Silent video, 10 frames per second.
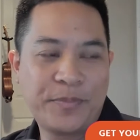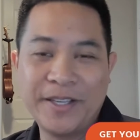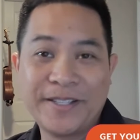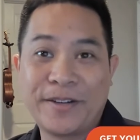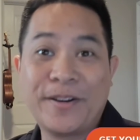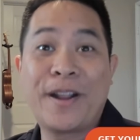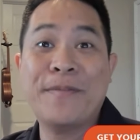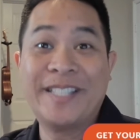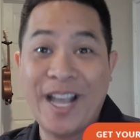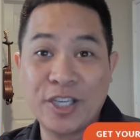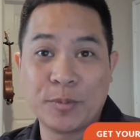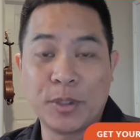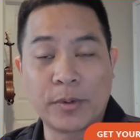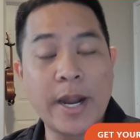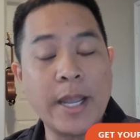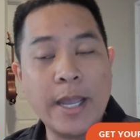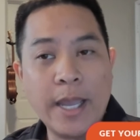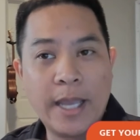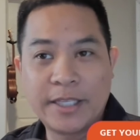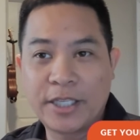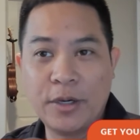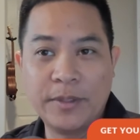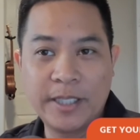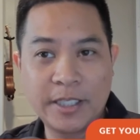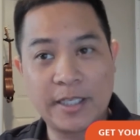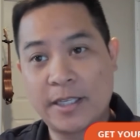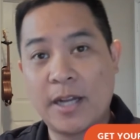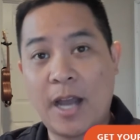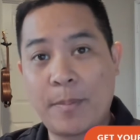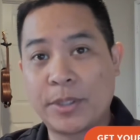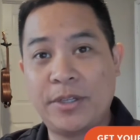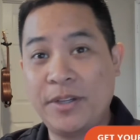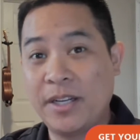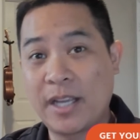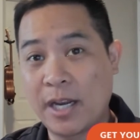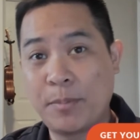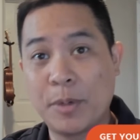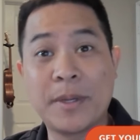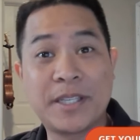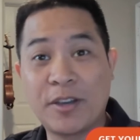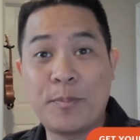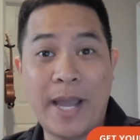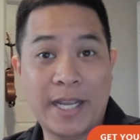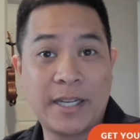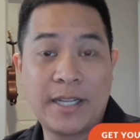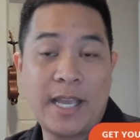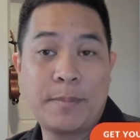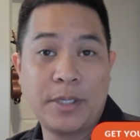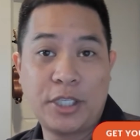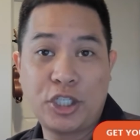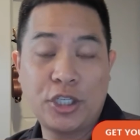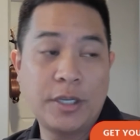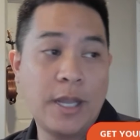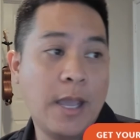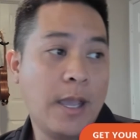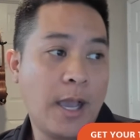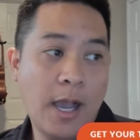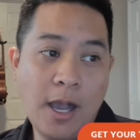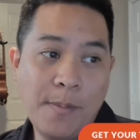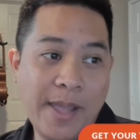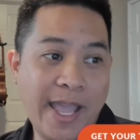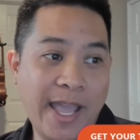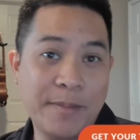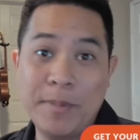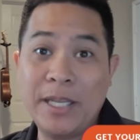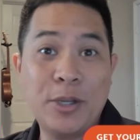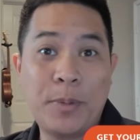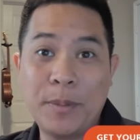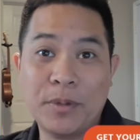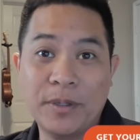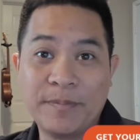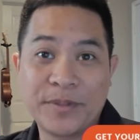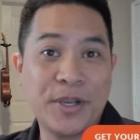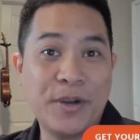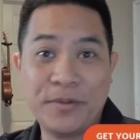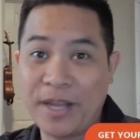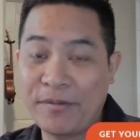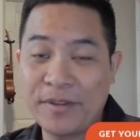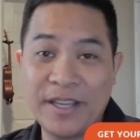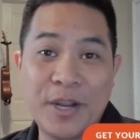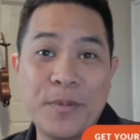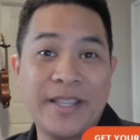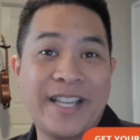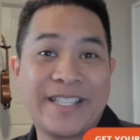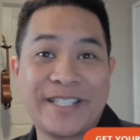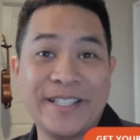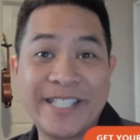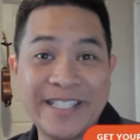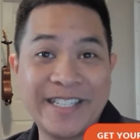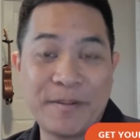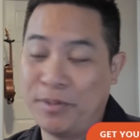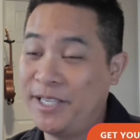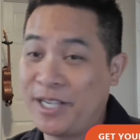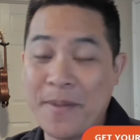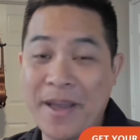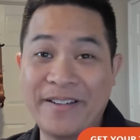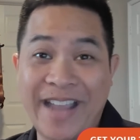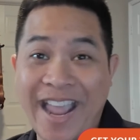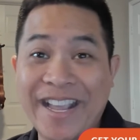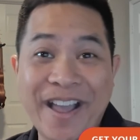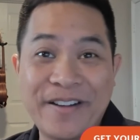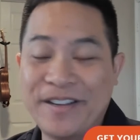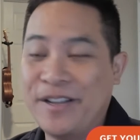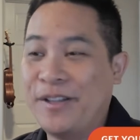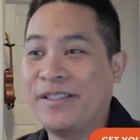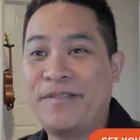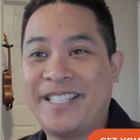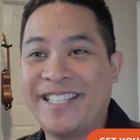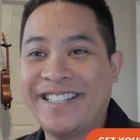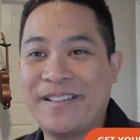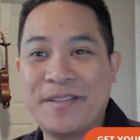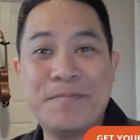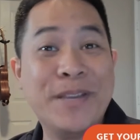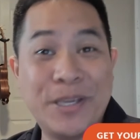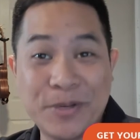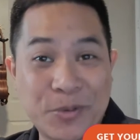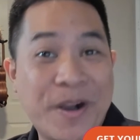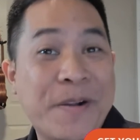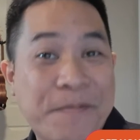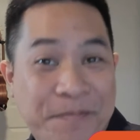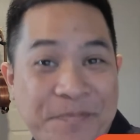things that are not even tangible, right? And so this is just an opportunity to kind of put myself back into that position, and meet new people. So definitely anyone that's listening, please come out and hang out. Love to meet you as well.